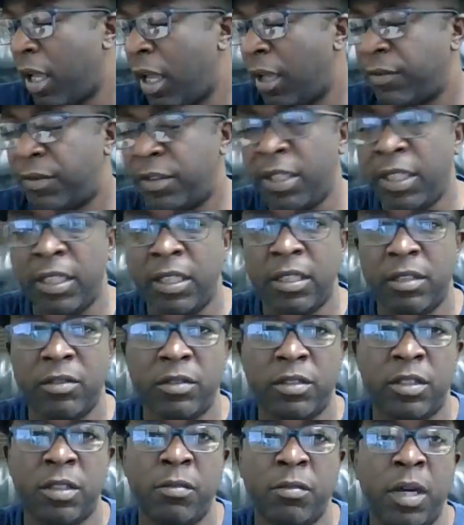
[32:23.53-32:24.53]
I've seen it.
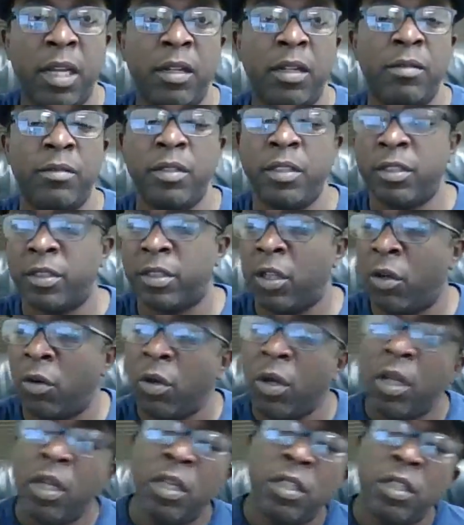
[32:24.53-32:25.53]
So
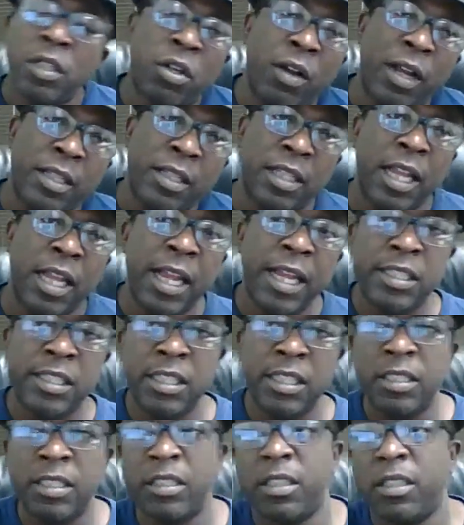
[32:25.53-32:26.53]
as an
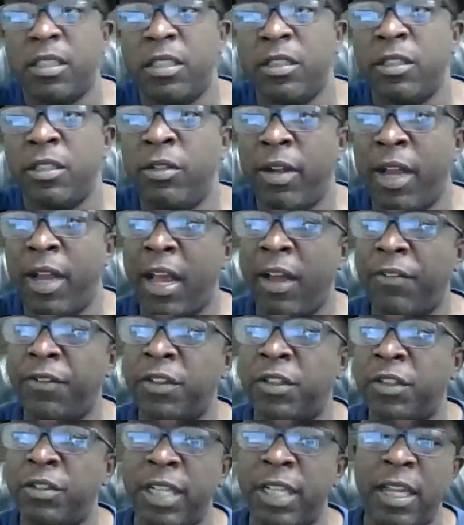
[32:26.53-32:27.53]
agent, you
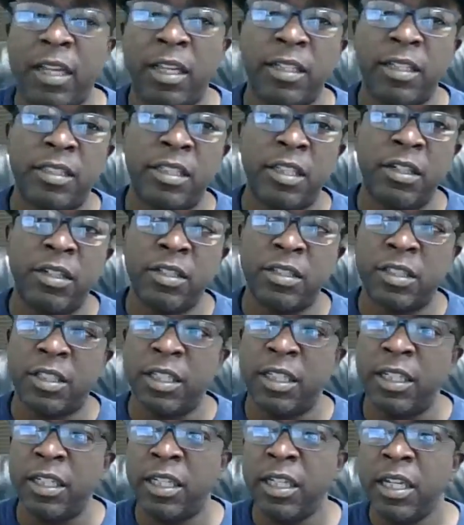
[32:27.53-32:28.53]
have to take it
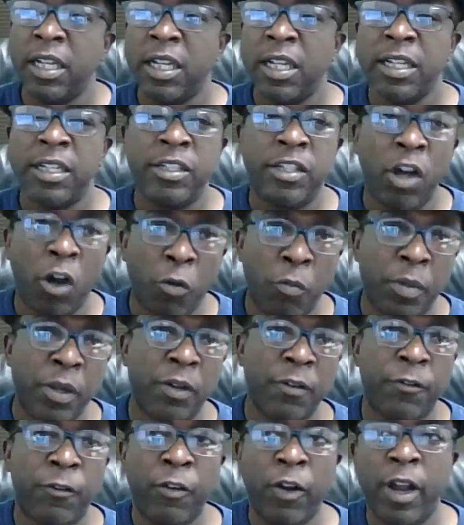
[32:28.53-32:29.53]
seriously. Don't
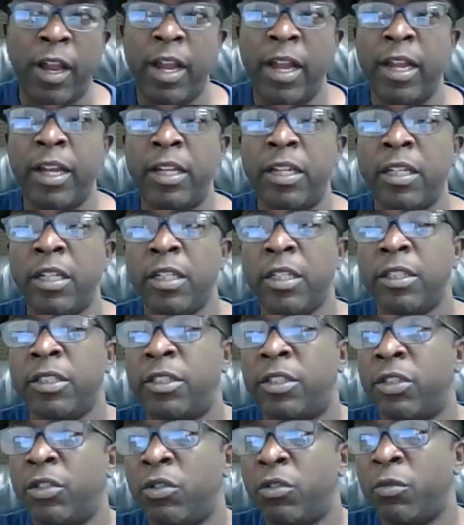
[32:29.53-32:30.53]
be afraid
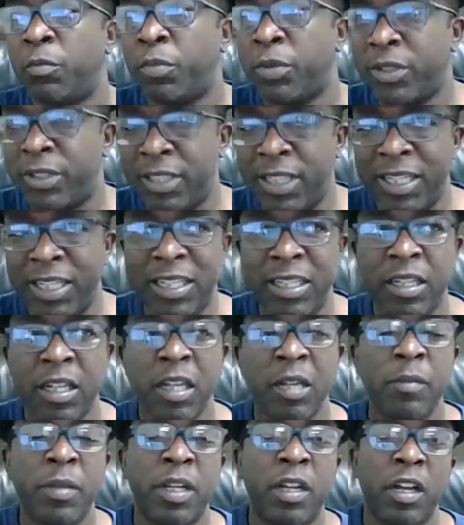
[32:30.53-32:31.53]
to present it
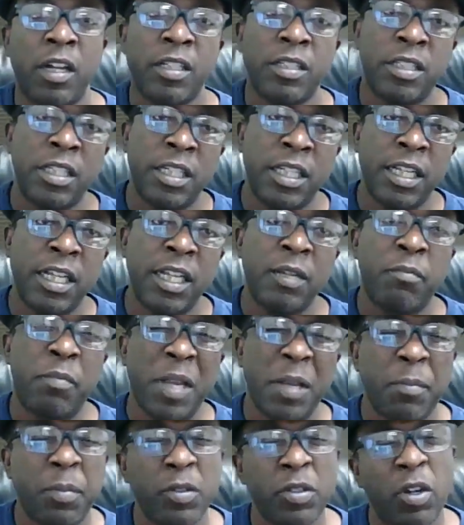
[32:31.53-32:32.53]
because in the end,
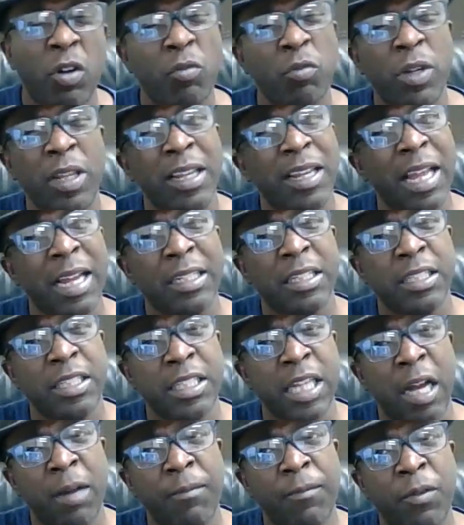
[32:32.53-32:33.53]
people don't really like to
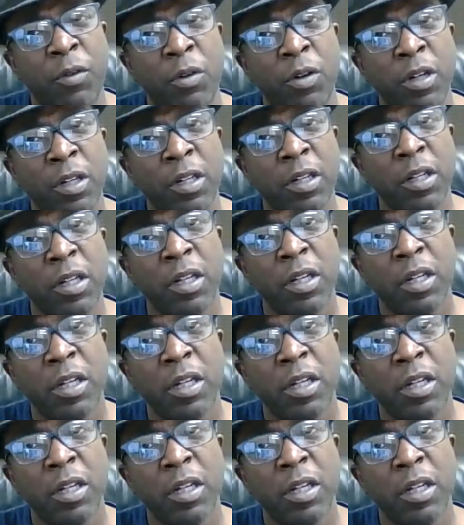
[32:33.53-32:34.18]
shop for it,